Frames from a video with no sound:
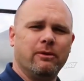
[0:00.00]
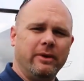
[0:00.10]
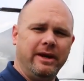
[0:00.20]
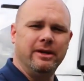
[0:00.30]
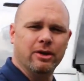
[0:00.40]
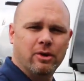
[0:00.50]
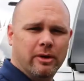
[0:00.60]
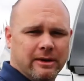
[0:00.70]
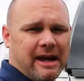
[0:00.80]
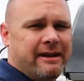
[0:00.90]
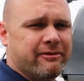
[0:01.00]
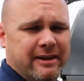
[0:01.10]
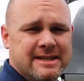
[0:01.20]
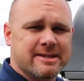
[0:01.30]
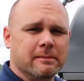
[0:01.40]
that we do in life
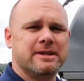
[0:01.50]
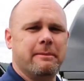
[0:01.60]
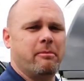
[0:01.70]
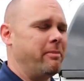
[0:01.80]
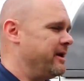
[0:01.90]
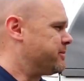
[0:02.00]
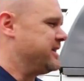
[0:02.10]
needs some type of bed